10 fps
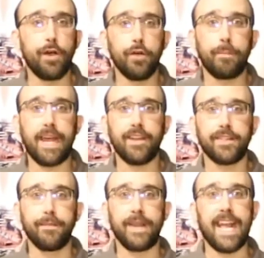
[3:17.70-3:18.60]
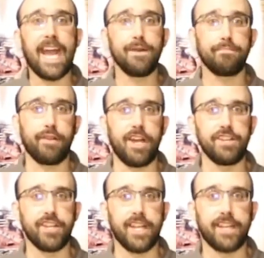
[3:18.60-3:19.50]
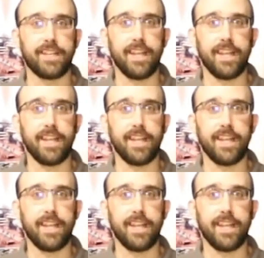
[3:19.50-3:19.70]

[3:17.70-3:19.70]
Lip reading: know about the Manhattan Project